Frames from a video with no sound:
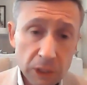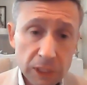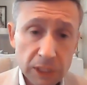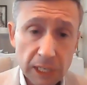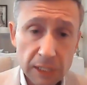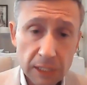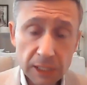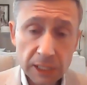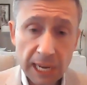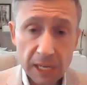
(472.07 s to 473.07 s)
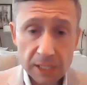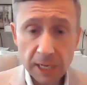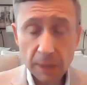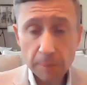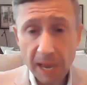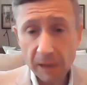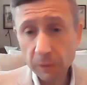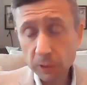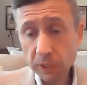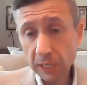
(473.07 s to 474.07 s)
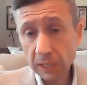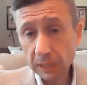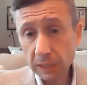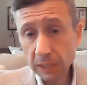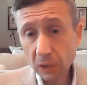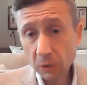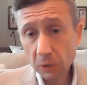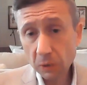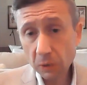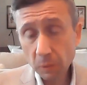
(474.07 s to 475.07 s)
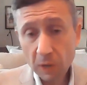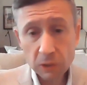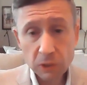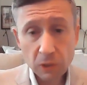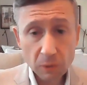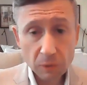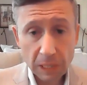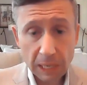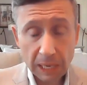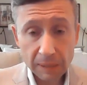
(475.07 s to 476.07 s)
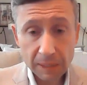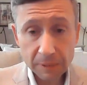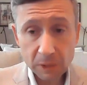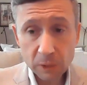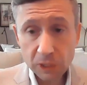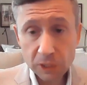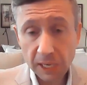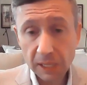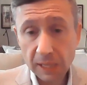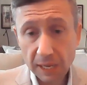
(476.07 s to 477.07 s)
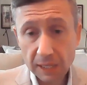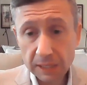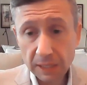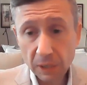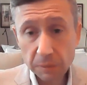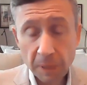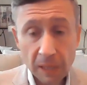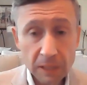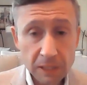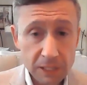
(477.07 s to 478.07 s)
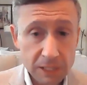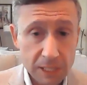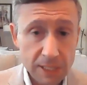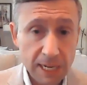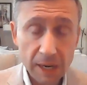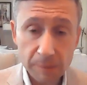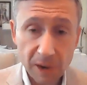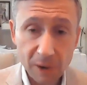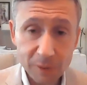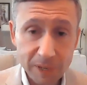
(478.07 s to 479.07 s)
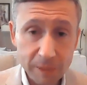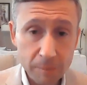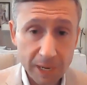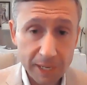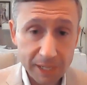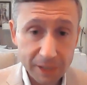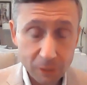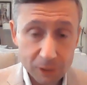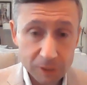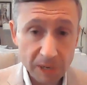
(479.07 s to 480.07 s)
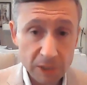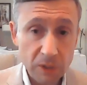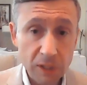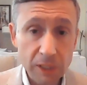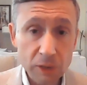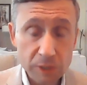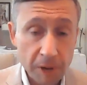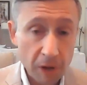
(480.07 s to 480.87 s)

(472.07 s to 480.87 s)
just take a step back for a second. Wellstone used to say that, politics is not about big money or special interest.